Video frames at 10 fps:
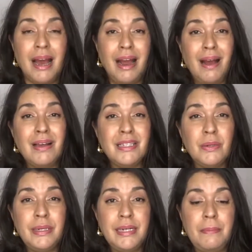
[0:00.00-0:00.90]
I
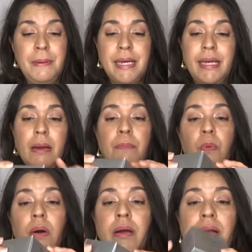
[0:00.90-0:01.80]
also ended up picking up
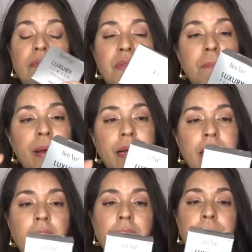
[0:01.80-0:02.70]
one of the
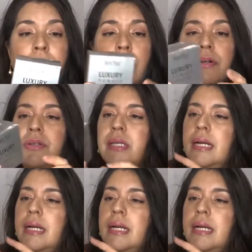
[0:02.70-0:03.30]
Nye powders,